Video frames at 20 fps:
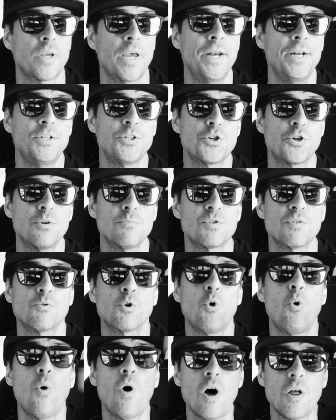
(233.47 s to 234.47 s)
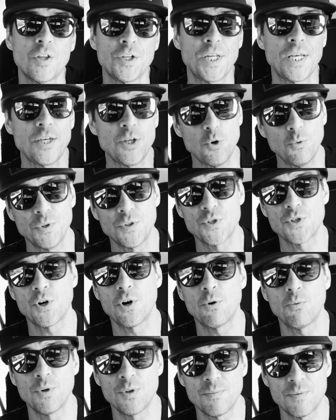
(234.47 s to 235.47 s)
And in terms of quality, you would
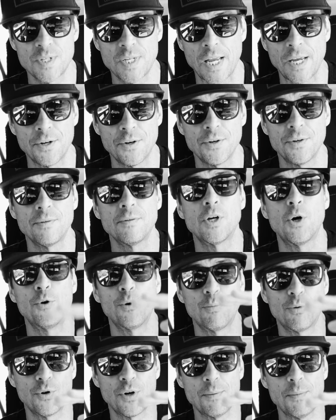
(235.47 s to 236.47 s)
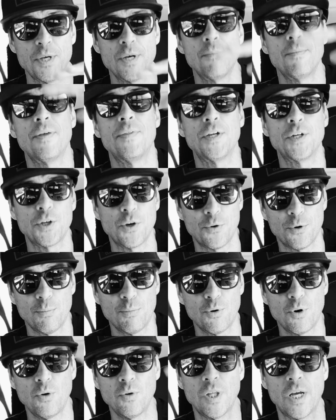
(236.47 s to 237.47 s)
start with standard, go to premium, and then go to
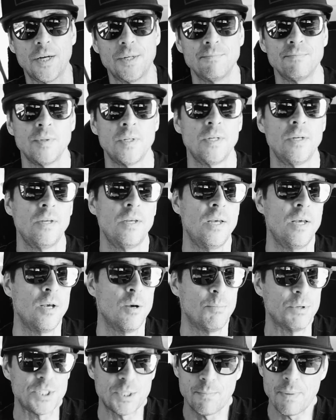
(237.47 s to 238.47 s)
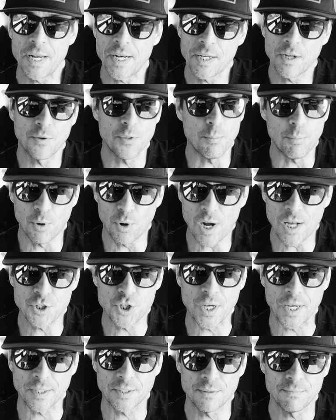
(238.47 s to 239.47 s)
pro line. But depending on the
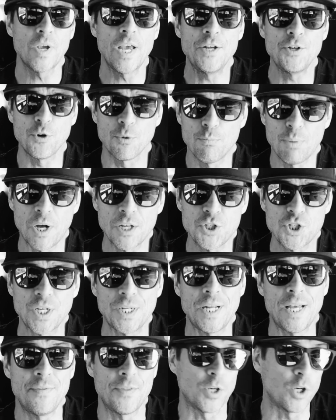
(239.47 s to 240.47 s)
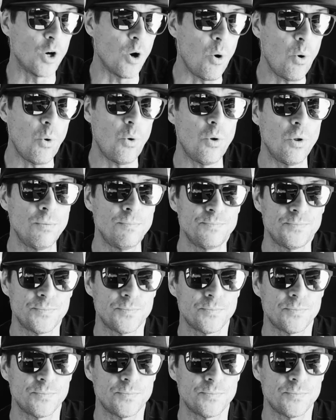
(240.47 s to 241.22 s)
project and your budget and the goal